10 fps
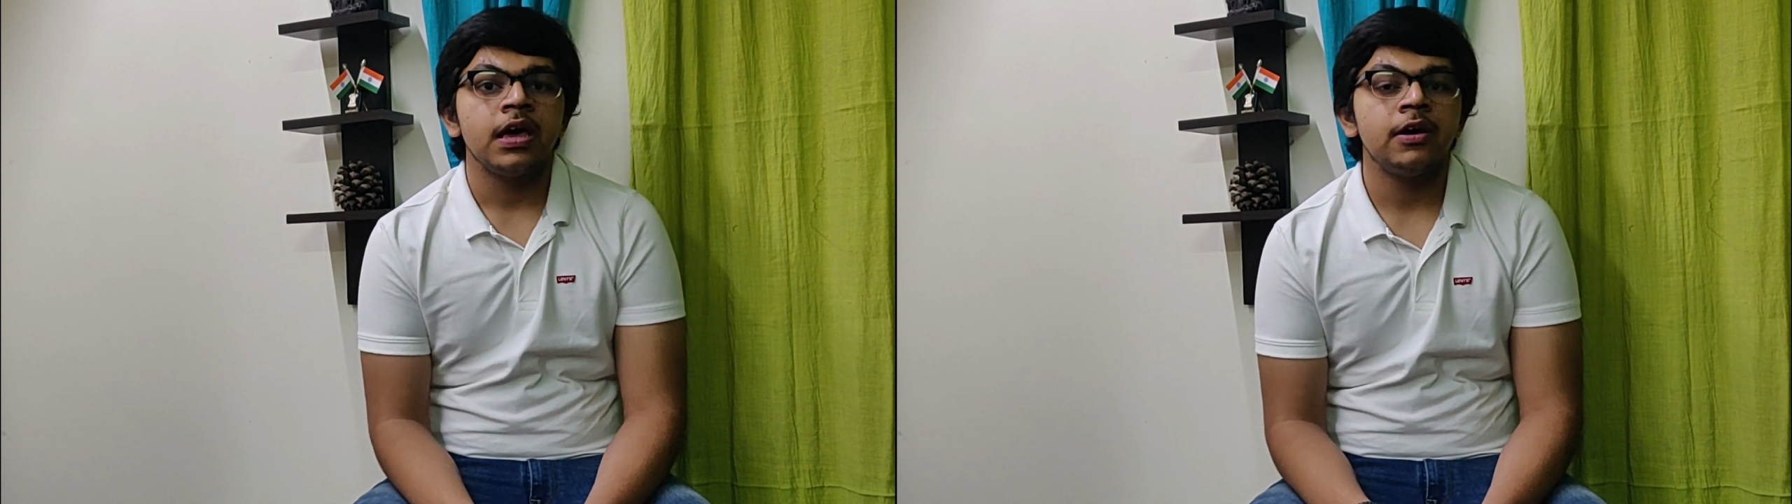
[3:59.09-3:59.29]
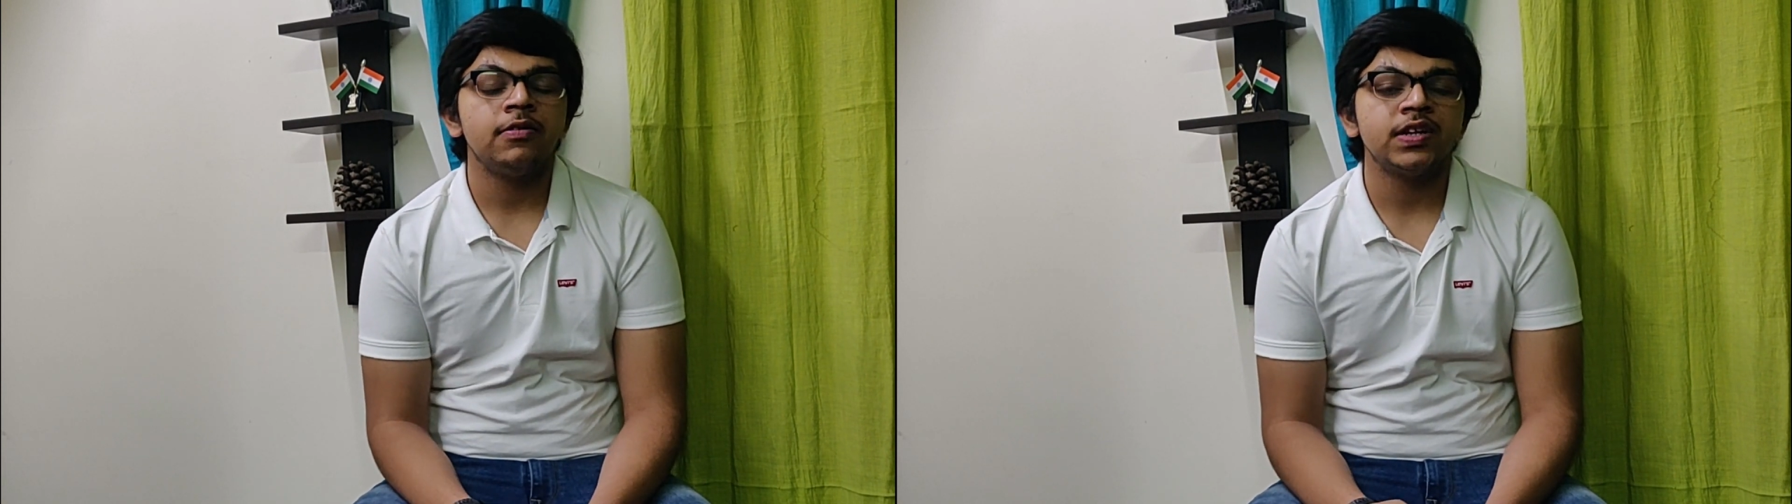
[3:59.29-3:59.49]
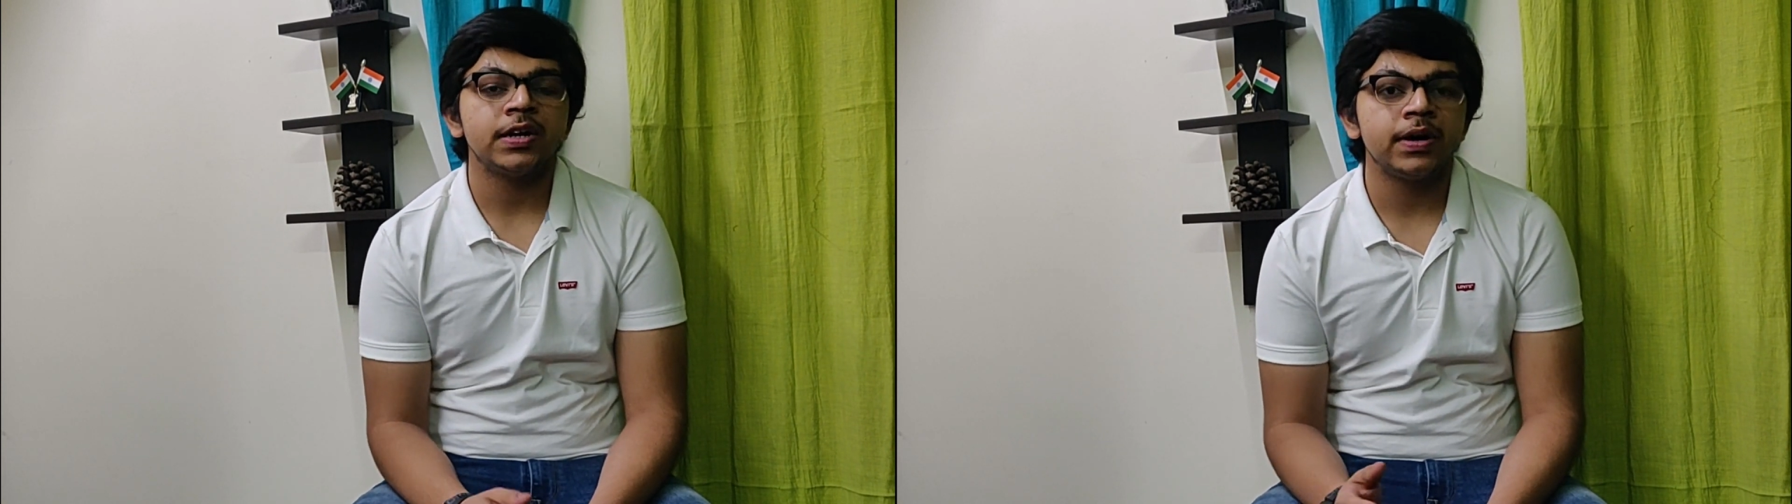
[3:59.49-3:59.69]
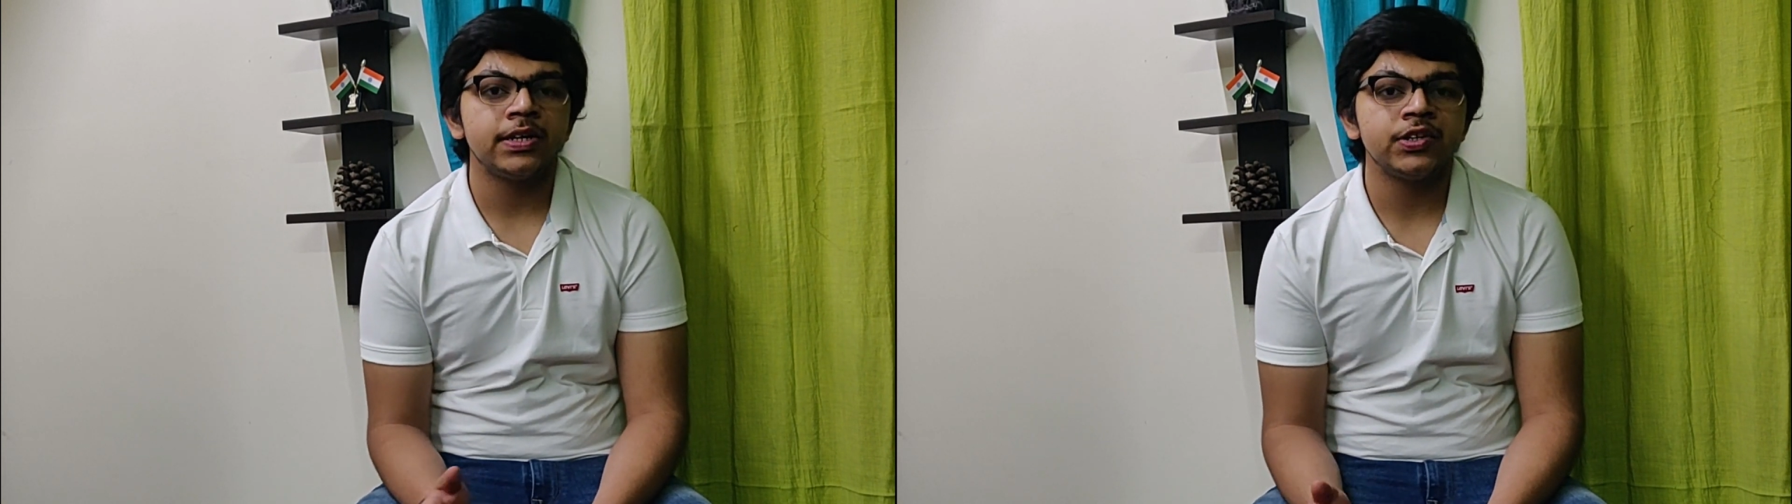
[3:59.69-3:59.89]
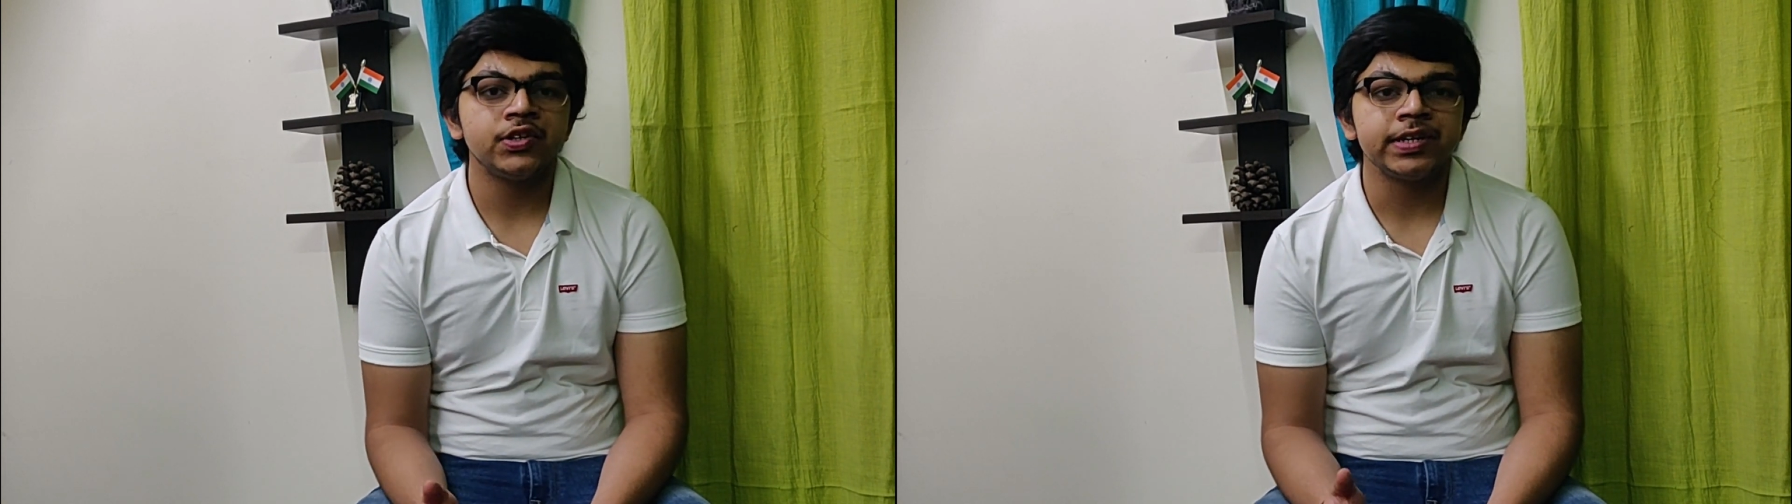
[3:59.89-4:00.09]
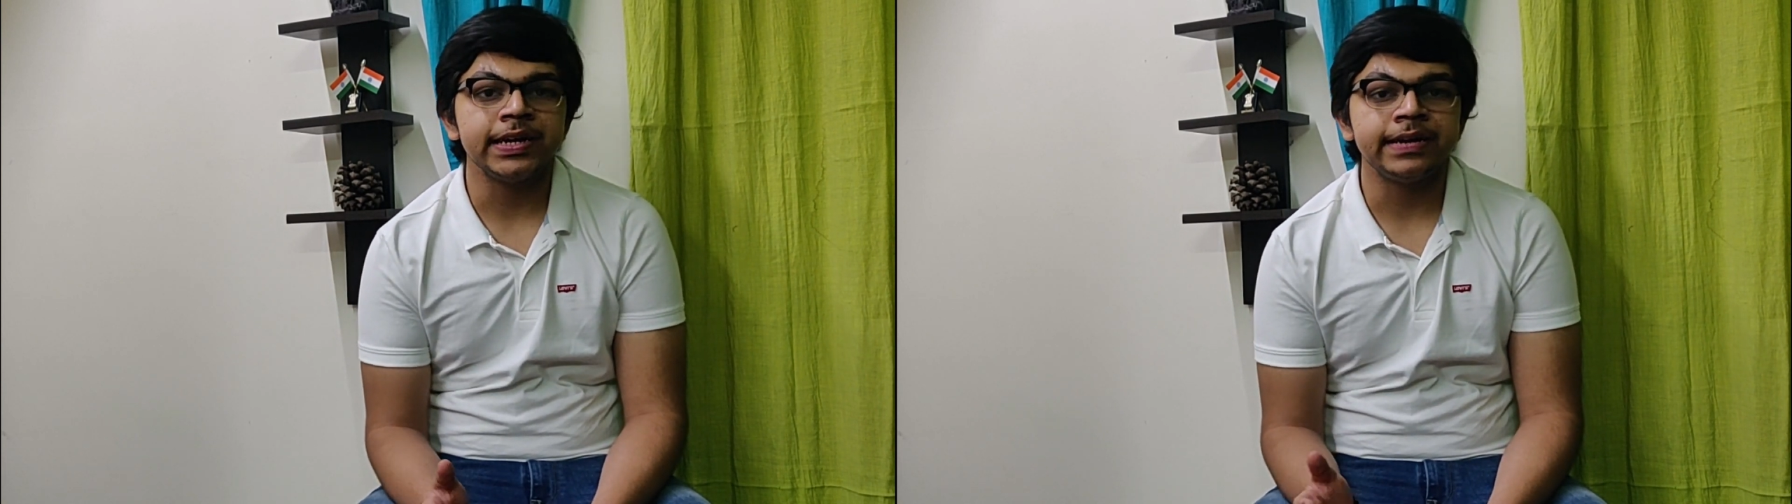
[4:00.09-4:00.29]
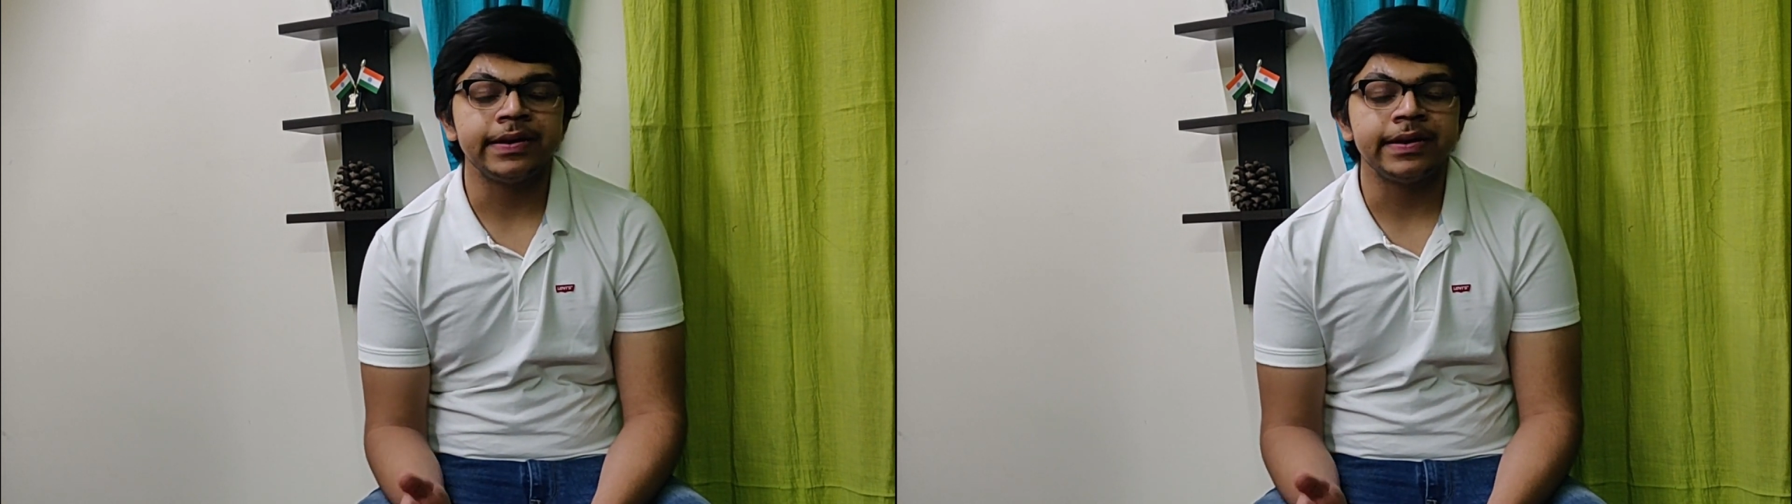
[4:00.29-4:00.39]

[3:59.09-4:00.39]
He was advised to seek